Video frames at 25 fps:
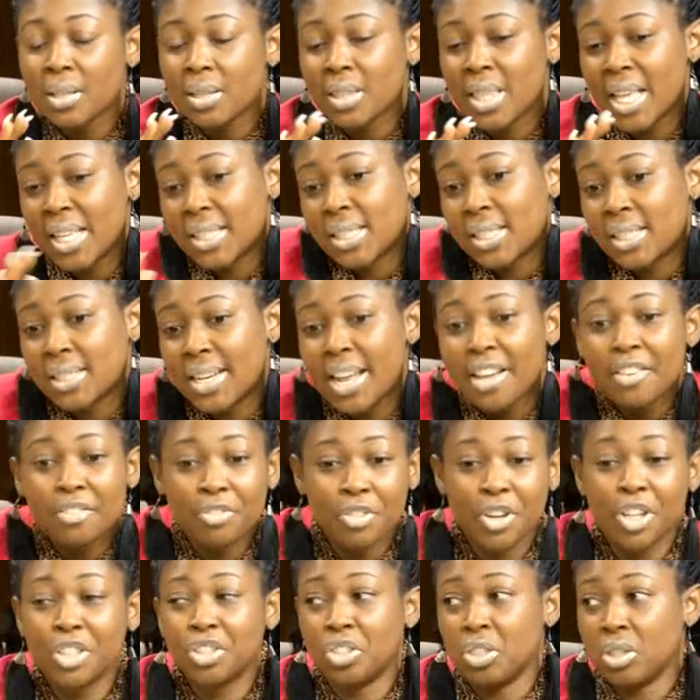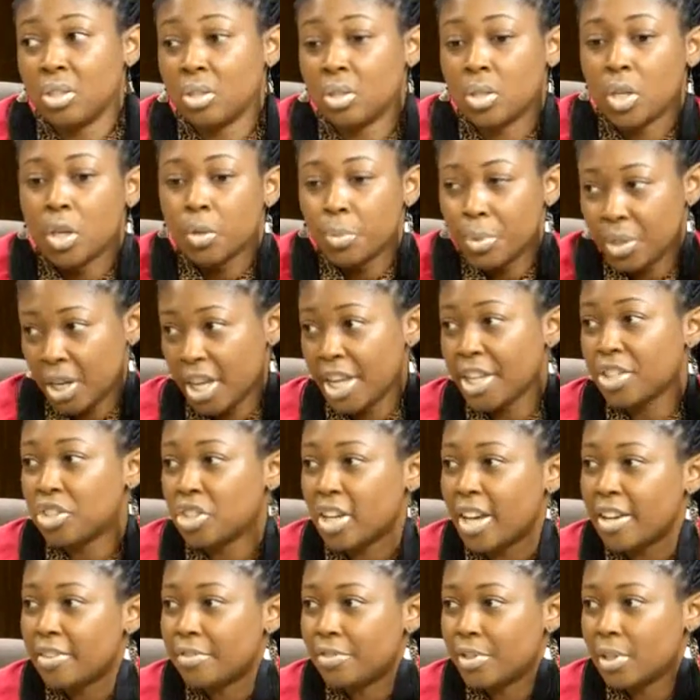39 virgins with
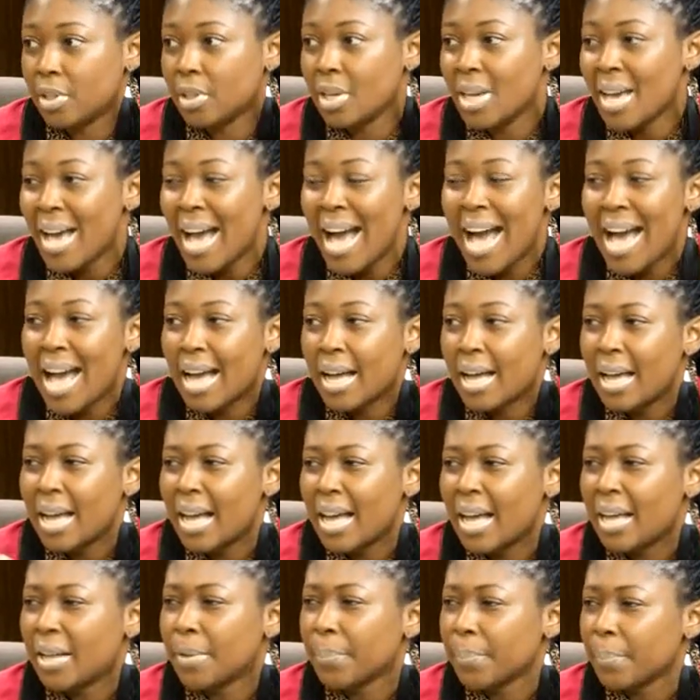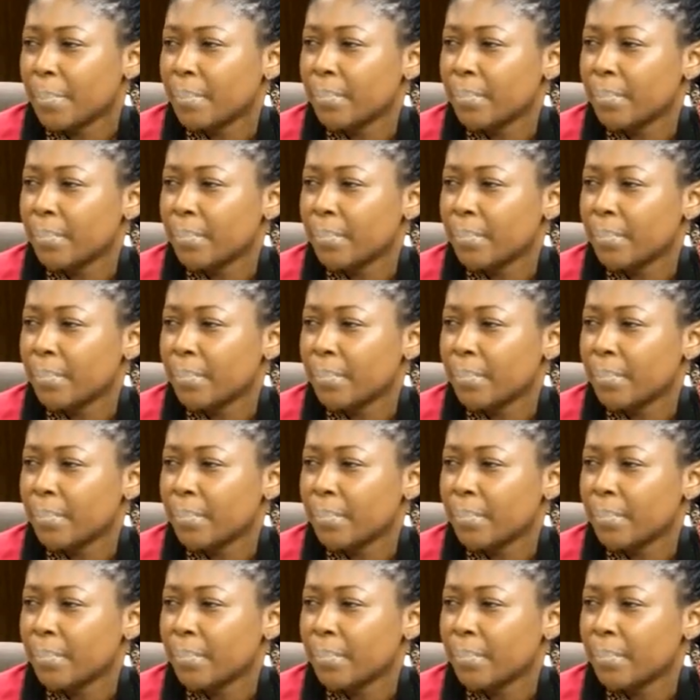HIV. At which age these